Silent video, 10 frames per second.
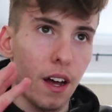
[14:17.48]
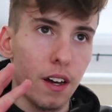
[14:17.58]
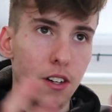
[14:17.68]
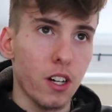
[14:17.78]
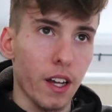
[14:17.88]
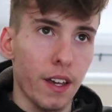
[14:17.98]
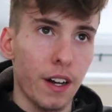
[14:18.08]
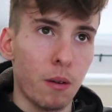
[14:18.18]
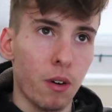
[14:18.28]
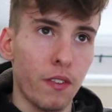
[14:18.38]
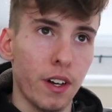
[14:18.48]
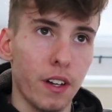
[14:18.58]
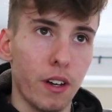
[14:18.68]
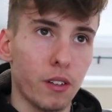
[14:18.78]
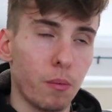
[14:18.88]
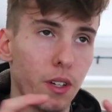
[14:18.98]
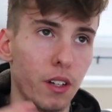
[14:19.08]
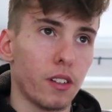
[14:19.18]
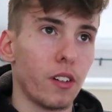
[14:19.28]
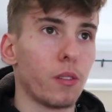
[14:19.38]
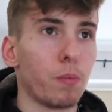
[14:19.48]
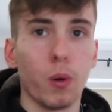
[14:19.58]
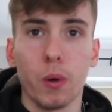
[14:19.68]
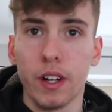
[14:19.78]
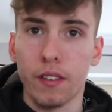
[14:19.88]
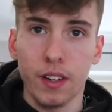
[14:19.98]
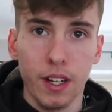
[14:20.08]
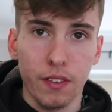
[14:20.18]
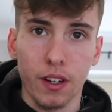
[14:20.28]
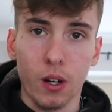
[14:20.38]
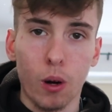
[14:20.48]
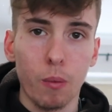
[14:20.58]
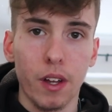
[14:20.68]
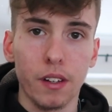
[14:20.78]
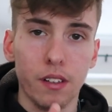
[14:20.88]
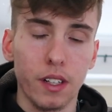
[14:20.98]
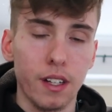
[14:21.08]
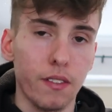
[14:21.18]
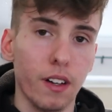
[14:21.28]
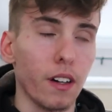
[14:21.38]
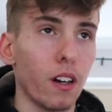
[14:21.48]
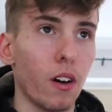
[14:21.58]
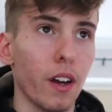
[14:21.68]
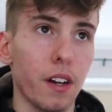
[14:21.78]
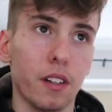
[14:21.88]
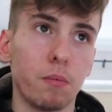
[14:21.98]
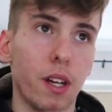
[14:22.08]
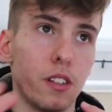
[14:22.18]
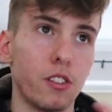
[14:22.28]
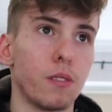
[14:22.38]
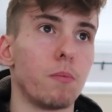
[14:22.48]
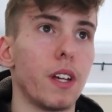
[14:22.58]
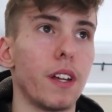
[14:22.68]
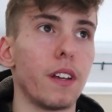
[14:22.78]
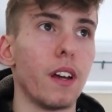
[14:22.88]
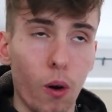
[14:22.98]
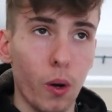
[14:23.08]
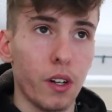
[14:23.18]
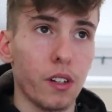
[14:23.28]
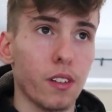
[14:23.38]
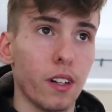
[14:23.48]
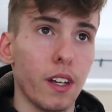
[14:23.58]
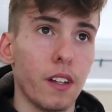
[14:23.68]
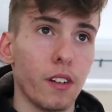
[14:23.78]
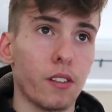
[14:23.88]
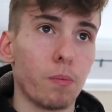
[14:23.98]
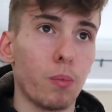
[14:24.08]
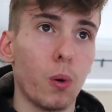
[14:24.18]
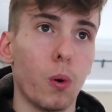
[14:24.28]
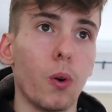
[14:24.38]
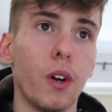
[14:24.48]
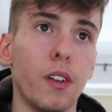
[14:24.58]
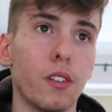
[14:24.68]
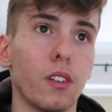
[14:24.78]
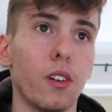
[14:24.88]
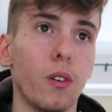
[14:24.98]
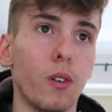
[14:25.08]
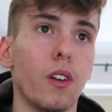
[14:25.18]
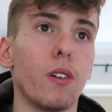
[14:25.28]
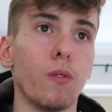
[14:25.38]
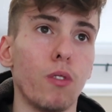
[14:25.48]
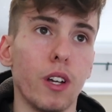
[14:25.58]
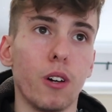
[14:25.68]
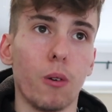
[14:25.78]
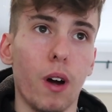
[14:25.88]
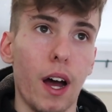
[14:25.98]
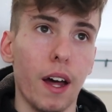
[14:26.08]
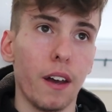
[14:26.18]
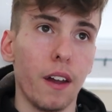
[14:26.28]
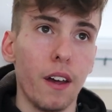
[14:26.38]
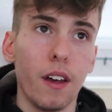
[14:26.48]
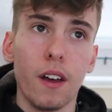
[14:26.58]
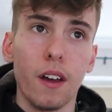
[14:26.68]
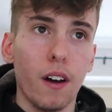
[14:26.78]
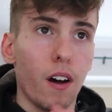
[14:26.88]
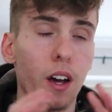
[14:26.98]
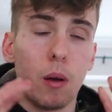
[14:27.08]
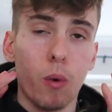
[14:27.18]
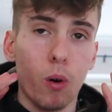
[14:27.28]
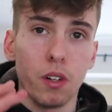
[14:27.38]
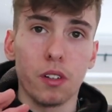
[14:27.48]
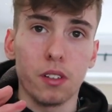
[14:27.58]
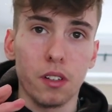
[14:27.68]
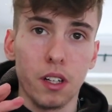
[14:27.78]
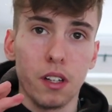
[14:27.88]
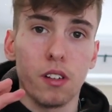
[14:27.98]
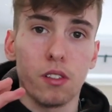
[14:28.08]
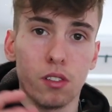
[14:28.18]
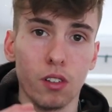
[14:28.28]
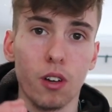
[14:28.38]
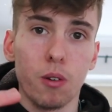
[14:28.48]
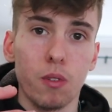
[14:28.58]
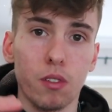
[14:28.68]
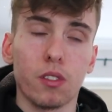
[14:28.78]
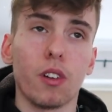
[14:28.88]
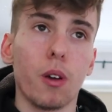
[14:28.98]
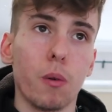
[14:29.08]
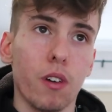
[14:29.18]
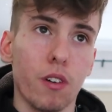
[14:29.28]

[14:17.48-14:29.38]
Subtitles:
and checking out my videos and being so supportive, leaving comments, leaving likes, messaging me. Honestly, the support is unreal and I am honestly so, so